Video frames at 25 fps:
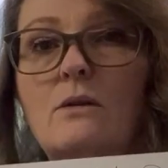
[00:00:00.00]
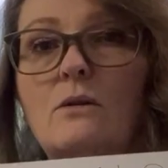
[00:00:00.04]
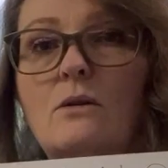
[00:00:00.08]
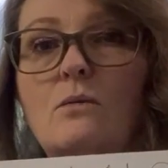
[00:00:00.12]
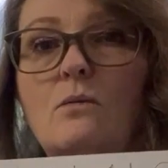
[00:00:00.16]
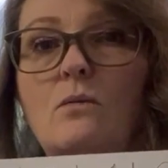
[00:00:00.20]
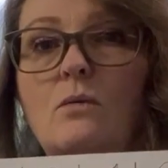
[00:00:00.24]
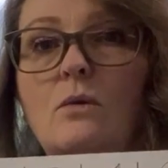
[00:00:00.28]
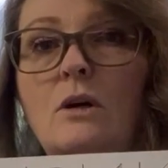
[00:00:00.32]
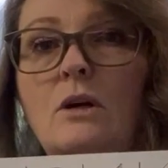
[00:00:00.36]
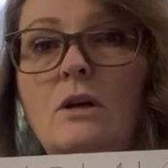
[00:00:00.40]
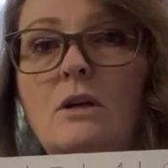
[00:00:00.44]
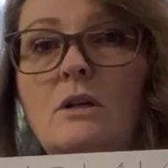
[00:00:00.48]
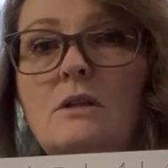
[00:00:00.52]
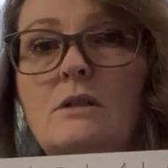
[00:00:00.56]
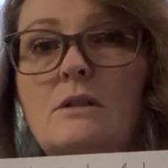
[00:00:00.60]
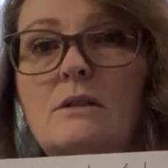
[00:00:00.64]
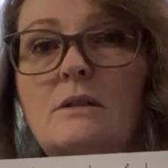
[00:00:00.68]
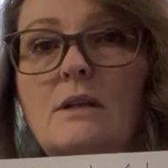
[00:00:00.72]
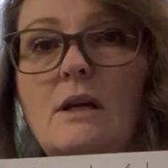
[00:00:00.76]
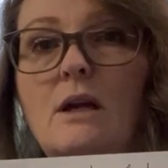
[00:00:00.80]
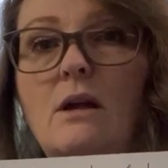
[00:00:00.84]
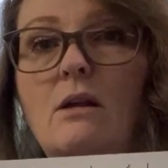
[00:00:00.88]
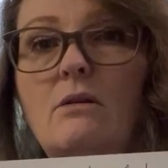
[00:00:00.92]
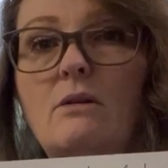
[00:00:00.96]
The words
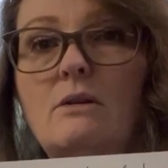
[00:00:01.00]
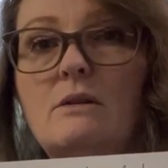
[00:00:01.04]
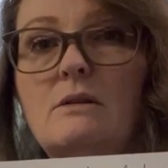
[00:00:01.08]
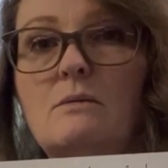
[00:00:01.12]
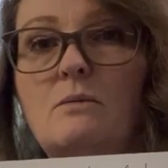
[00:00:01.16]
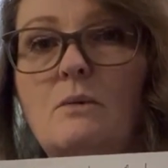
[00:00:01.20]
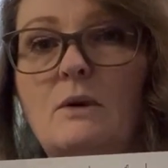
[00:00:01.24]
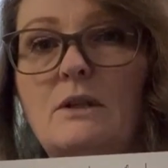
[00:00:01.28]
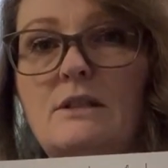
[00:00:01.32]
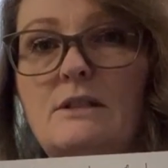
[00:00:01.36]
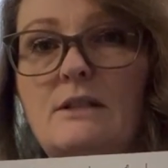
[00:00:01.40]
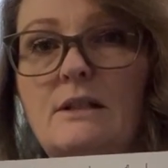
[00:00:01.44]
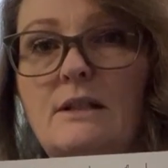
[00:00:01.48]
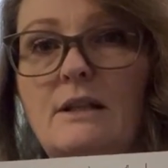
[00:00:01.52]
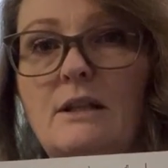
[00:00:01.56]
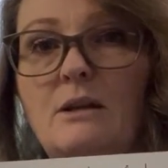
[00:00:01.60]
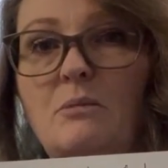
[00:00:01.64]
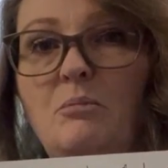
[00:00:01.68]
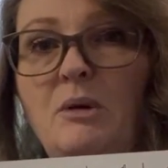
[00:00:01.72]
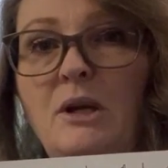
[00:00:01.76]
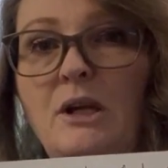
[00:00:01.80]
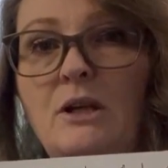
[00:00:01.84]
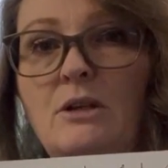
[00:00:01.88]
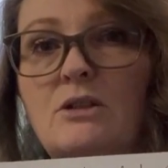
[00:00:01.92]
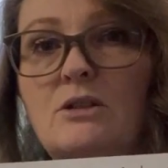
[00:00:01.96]
tell us what's in the
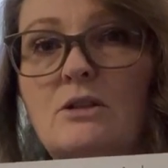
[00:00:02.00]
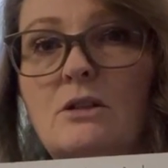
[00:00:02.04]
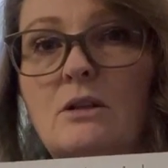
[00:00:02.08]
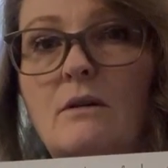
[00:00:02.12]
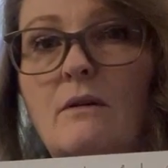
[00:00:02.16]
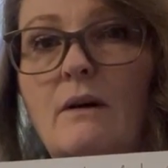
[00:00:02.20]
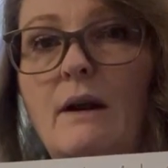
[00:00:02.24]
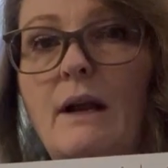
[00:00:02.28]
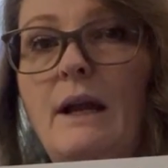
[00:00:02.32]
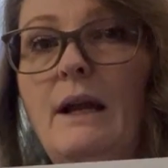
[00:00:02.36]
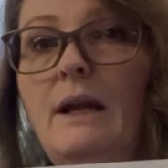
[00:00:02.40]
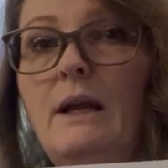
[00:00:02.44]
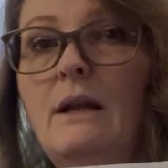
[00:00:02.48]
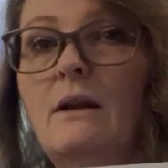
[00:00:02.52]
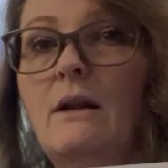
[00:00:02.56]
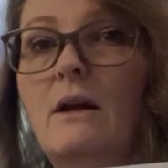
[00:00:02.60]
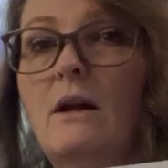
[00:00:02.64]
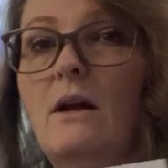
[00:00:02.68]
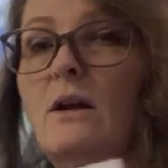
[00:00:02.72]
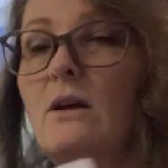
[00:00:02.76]
picture, right?